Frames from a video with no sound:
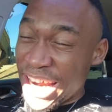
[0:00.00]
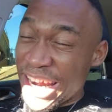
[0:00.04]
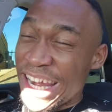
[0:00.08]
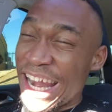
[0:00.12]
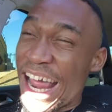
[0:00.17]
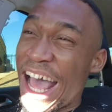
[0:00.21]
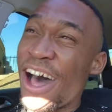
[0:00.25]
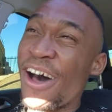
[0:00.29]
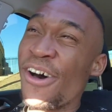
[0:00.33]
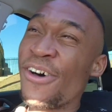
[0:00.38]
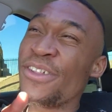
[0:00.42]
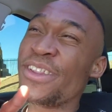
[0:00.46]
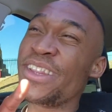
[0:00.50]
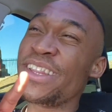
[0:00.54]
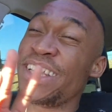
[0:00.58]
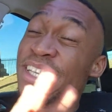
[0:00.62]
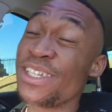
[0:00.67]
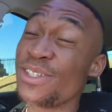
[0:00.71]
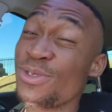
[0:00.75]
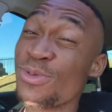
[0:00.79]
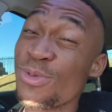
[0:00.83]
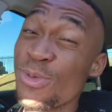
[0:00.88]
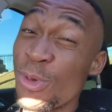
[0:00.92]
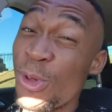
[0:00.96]
Now
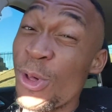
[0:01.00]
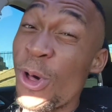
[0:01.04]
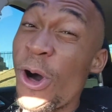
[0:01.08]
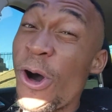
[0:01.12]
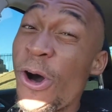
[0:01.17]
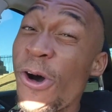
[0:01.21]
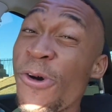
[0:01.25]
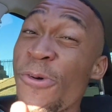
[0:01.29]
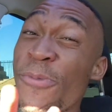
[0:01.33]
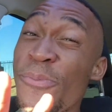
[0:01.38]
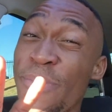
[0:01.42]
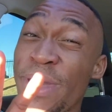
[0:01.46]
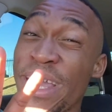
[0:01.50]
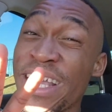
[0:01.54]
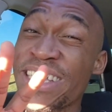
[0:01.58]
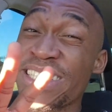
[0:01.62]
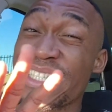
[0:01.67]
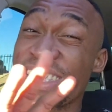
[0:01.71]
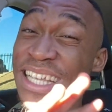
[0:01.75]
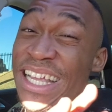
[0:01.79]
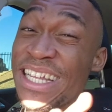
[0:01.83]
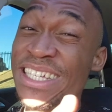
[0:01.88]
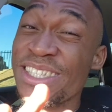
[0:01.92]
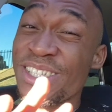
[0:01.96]
this will all make
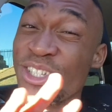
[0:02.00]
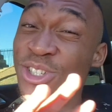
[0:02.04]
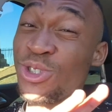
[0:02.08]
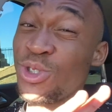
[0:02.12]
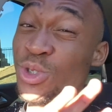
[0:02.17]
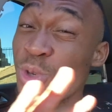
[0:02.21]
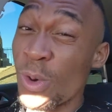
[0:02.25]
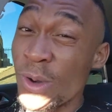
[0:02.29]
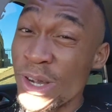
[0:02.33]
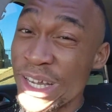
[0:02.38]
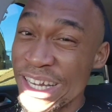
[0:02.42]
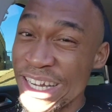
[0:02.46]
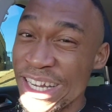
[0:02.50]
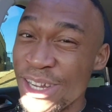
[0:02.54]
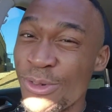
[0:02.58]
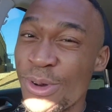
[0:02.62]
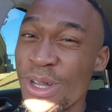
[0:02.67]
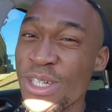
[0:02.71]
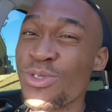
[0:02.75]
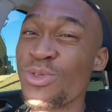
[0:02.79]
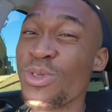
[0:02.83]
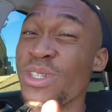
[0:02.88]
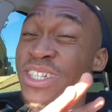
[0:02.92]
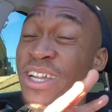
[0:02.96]
sense shortly
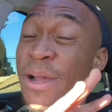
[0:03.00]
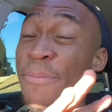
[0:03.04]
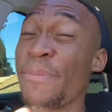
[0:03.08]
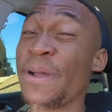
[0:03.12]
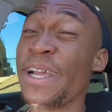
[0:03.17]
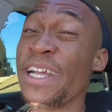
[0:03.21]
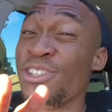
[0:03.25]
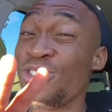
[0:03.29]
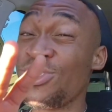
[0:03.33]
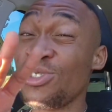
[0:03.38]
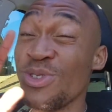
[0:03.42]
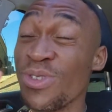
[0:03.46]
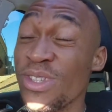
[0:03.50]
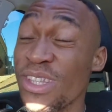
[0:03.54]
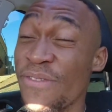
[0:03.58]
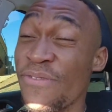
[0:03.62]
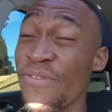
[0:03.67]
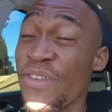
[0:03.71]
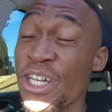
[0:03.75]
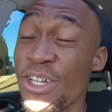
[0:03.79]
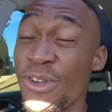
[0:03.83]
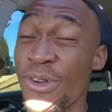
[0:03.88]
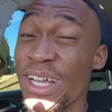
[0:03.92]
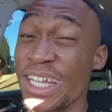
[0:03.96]
once we jump into the
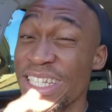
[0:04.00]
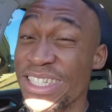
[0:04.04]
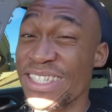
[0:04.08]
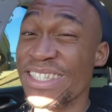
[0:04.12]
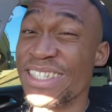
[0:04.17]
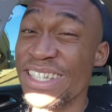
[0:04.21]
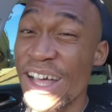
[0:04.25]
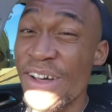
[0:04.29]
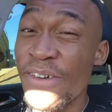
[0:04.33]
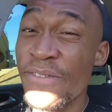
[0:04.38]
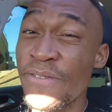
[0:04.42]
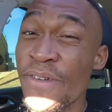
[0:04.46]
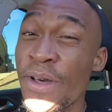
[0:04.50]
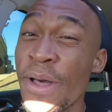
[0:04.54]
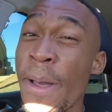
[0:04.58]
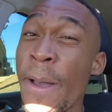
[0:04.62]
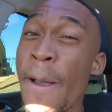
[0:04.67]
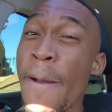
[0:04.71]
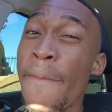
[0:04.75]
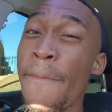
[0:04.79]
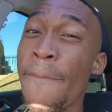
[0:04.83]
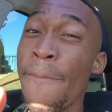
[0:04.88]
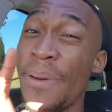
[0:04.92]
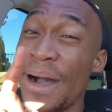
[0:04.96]
video itself,
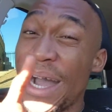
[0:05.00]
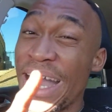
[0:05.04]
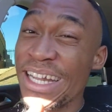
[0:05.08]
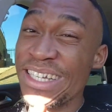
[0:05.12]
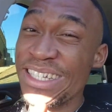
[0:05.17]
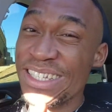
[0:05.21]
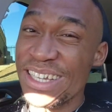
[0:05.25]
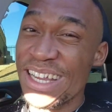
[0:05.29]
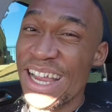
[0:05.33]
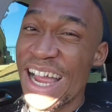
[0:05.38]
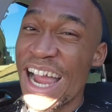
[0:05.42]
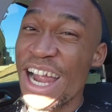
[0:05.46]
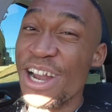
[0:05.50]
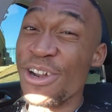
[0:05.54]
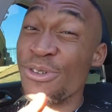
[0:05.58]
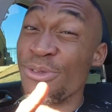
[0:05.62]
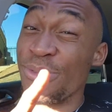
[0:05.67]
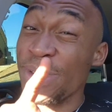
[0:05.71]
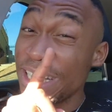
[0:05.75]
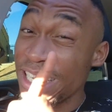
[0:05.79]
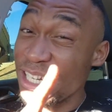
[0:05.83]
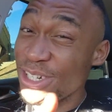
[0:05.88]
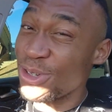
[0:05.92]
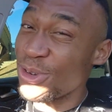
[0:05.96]
but I
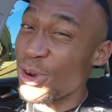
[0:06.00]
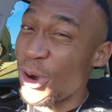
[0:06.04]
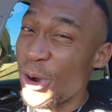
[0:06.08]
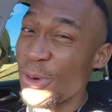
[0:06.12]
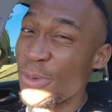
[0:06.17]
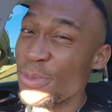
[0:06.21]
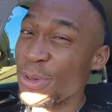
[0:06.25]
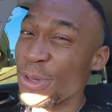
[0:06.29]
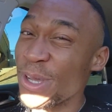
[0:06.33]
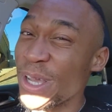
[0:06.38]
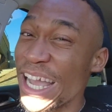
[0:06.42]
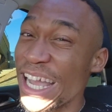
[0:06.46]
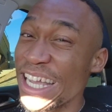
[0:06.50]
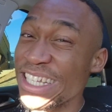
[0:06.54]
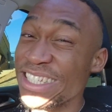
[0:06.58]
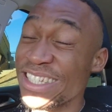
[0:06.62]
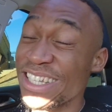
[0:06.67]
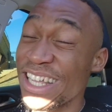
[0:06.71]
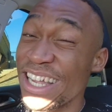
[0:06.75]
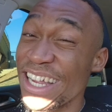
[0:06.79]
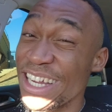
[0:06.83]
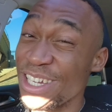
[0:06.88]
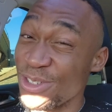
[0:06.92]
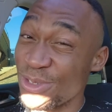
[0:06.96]
really do hope you
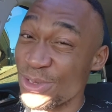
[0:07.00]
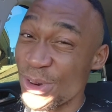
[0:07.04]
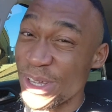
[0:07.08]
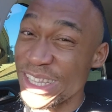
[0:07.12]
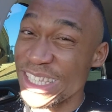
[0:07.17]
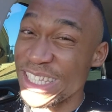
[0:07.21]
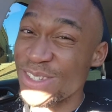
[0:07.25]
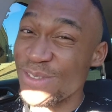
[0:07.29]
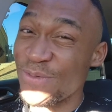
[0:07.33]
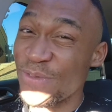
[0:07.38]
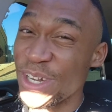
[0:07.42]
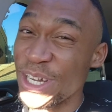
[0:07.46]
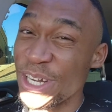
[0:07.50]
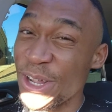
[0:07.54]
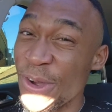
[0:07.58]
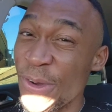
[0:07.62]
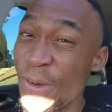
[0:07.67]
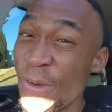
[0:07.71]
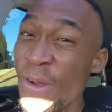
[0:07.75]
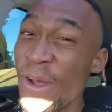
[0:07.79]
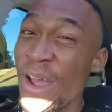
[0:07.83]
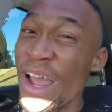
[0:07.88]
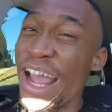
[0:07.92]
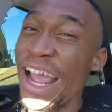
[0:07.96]
guys enjoy this
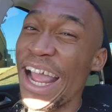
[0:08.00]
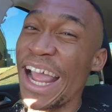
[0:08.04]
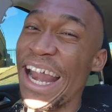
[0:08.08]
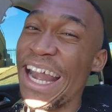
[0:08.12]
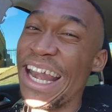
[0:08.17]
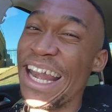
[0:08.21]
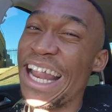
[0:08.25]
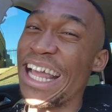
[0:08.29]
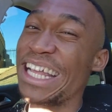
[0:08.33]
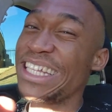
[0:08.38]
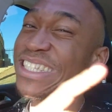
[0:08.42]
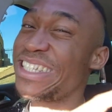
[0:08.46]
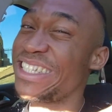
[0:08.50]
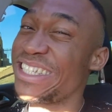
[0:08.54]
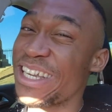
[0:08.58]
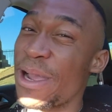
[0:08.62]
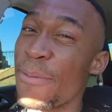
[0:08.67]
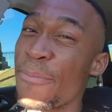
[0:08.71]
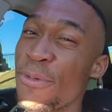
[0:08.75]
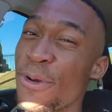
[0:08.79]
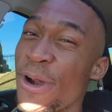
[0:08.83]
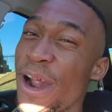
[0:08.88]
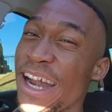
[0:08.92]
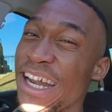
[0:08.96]
video, and let's
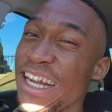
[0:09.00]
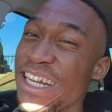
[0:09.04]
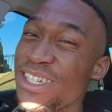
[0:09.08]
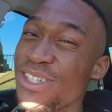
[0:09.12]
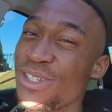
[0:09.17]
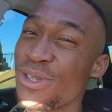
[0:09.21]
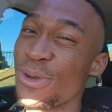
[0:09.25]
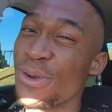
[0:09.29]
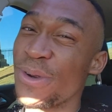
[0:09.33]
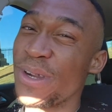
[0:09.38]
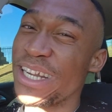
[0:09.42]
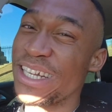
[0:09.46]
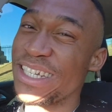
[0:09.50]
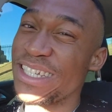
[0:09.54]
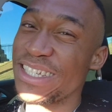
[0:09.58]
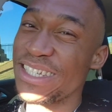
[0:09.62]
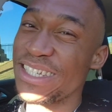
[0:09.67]
jump right into it.